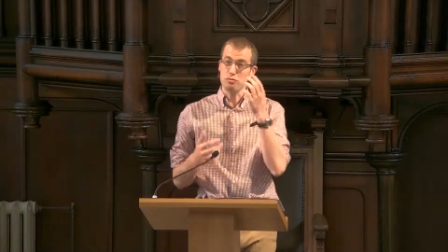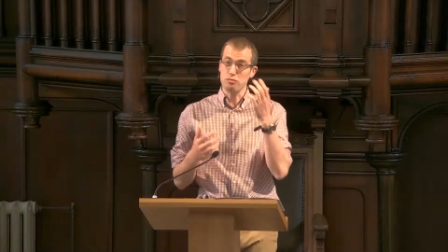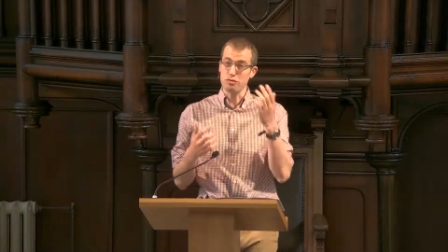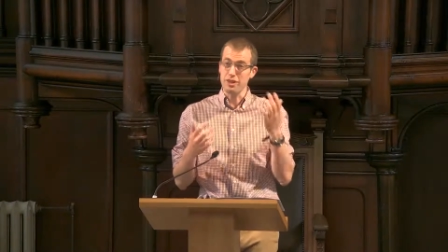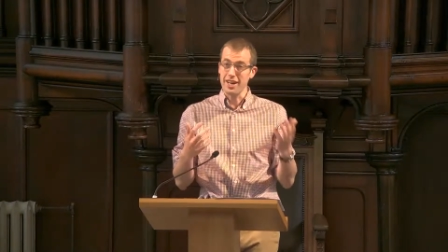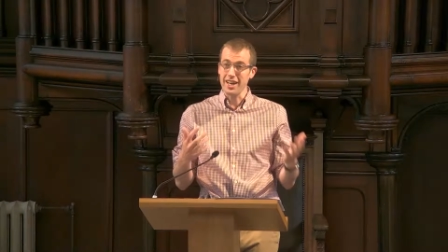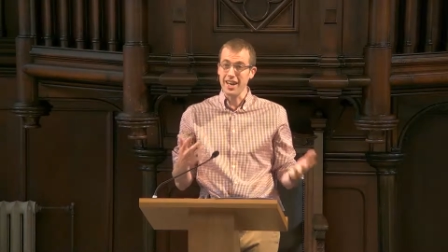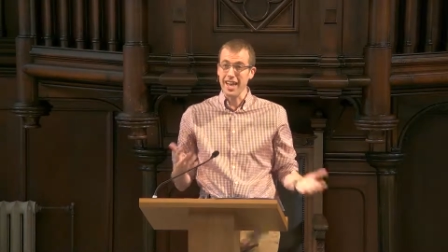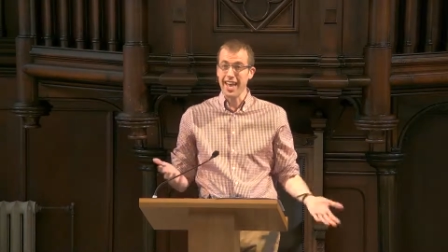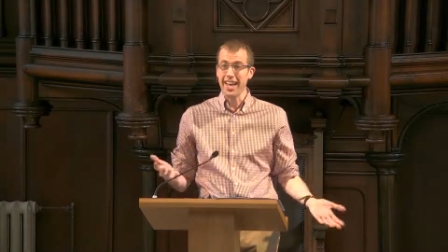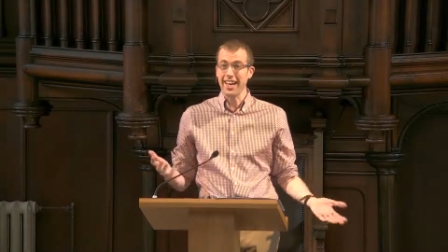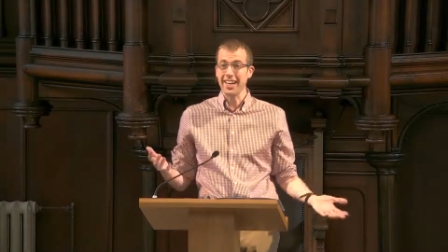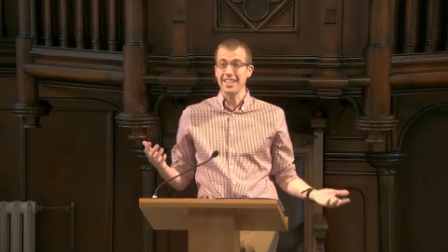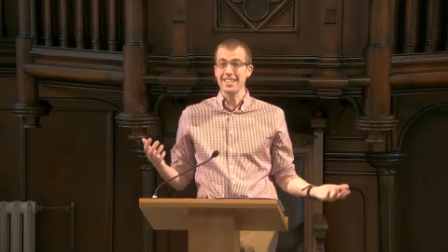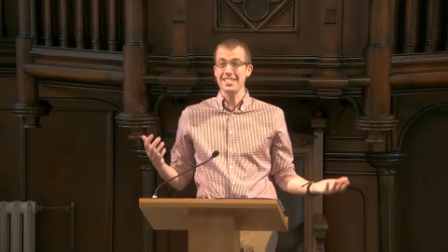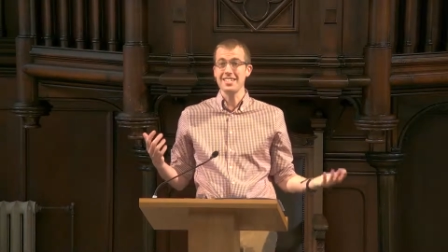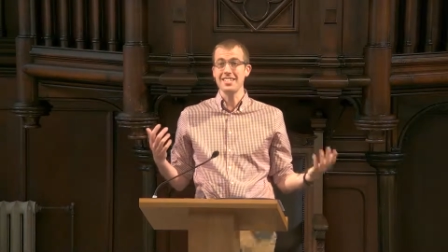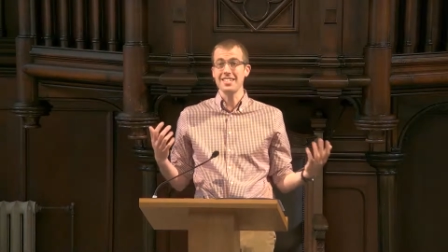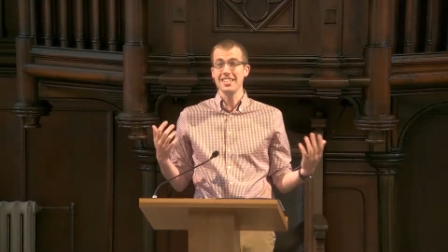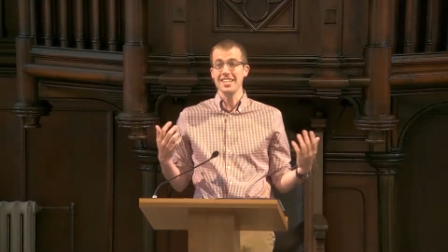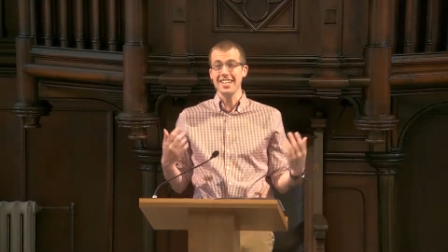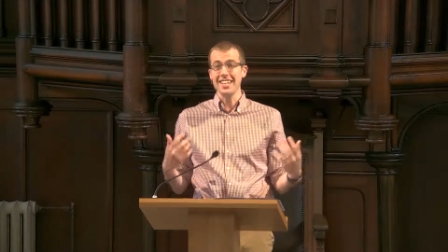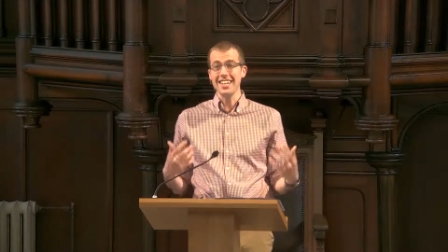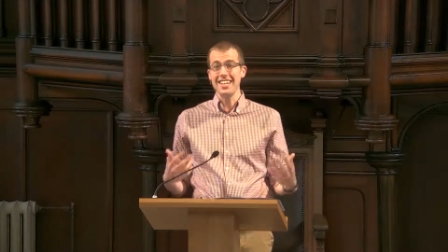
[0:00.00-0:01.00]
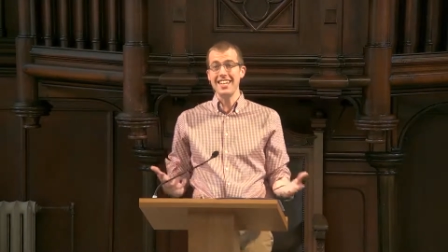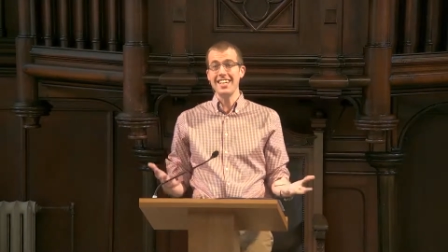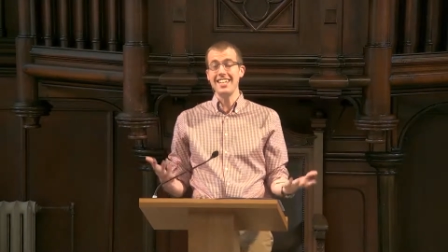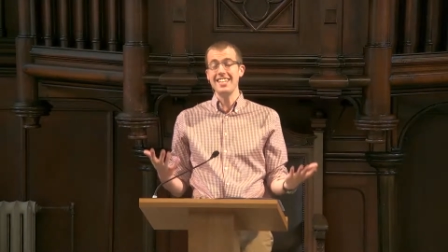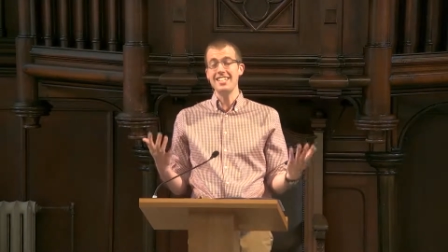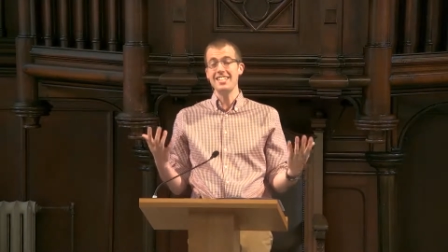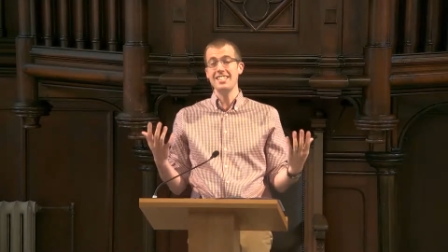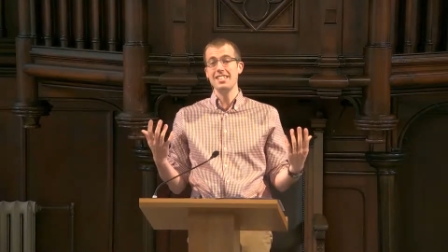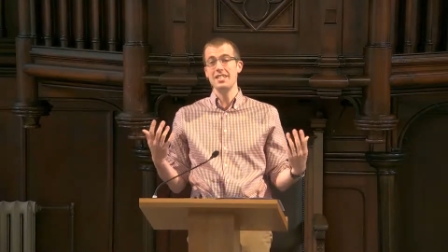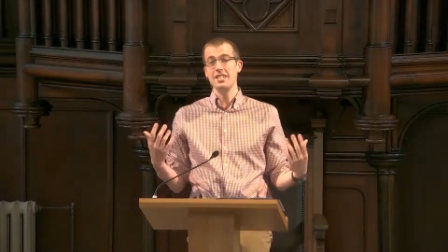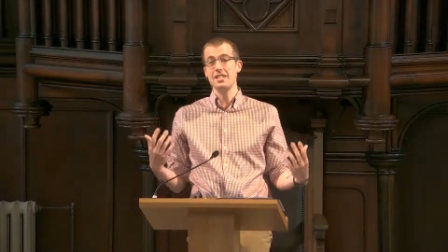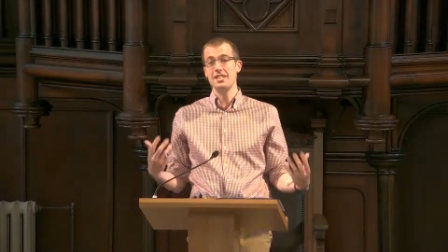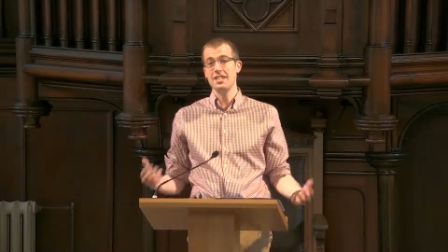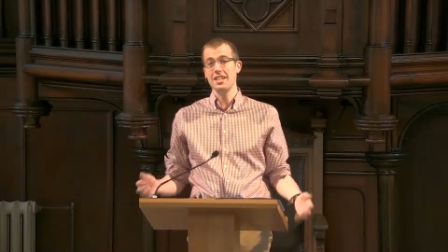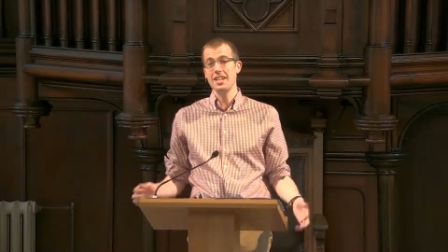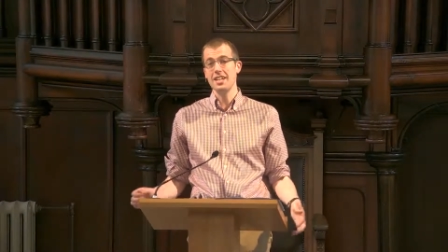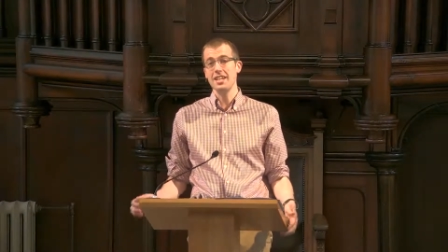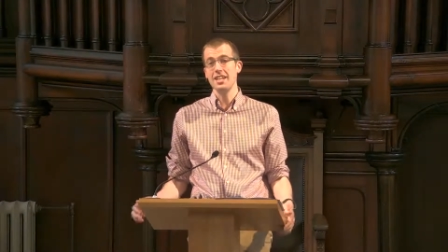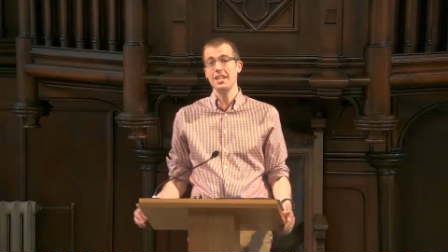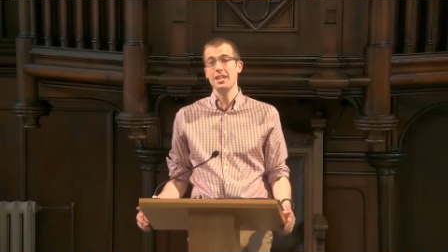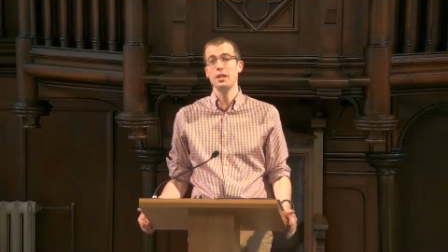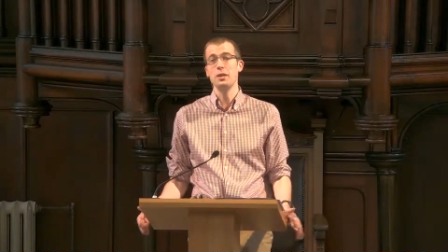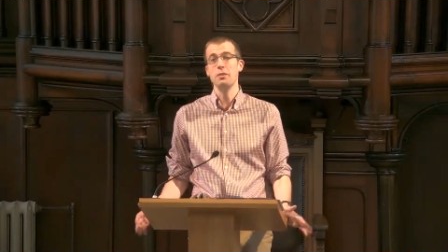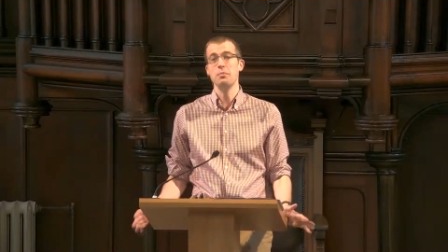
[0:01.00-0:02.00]
Relax, eat,
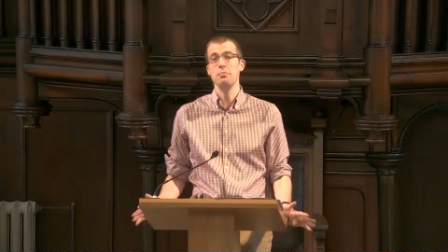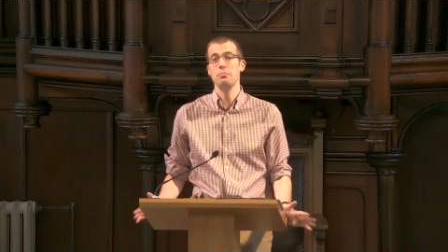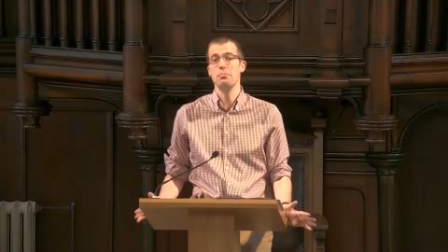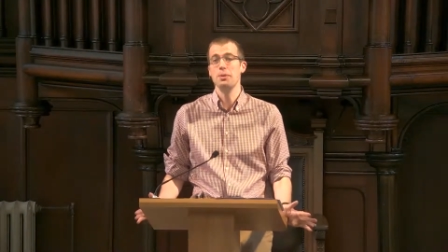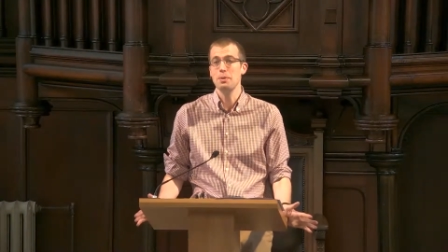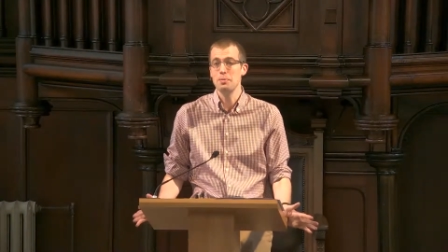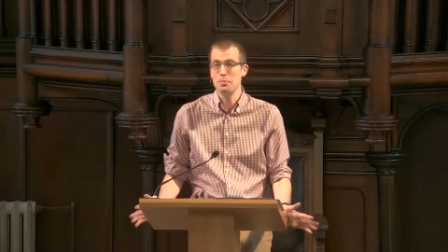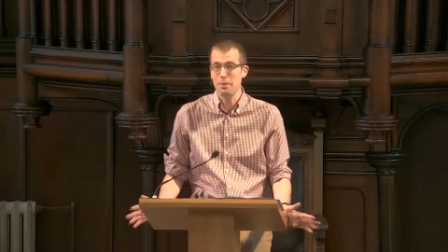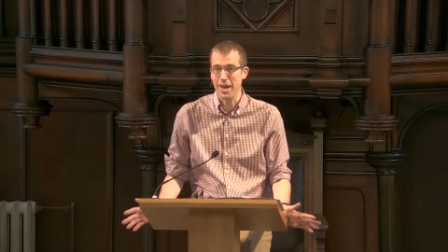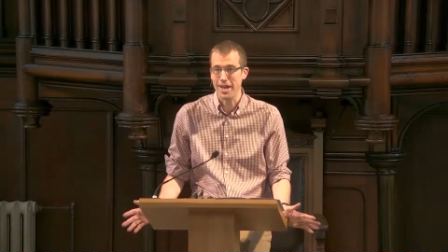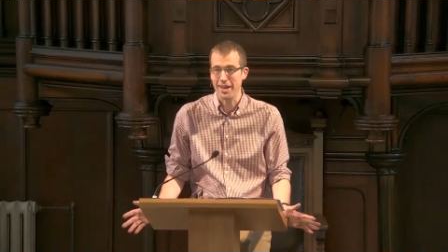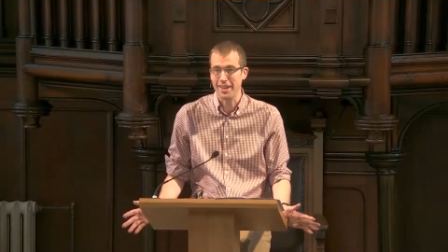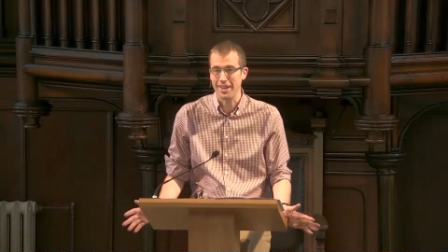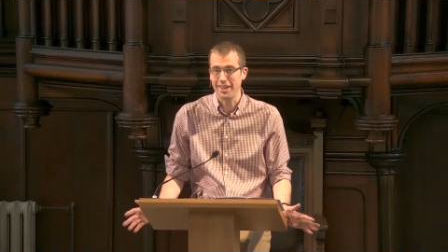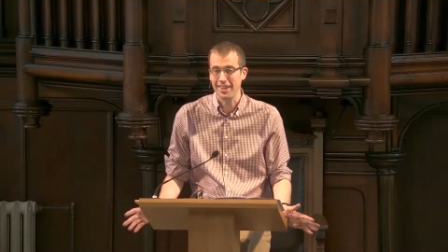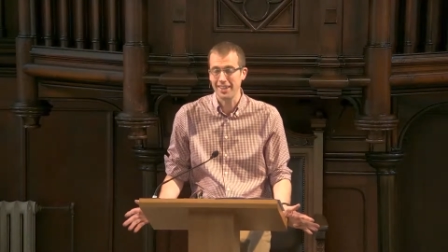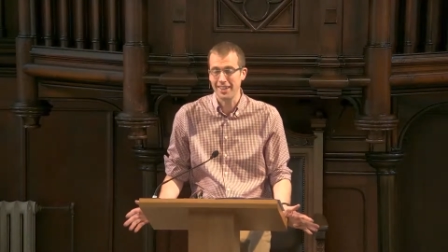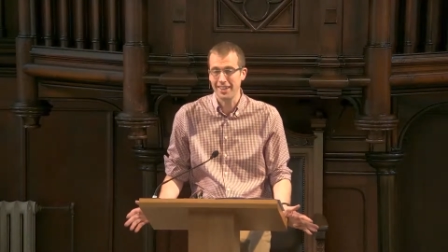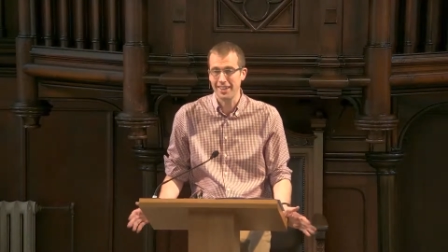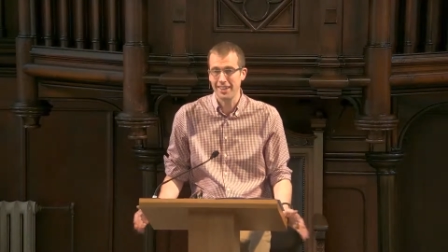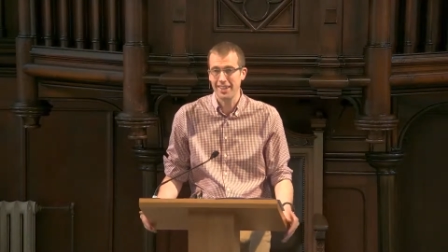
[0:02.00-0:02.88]
drink, be merry.'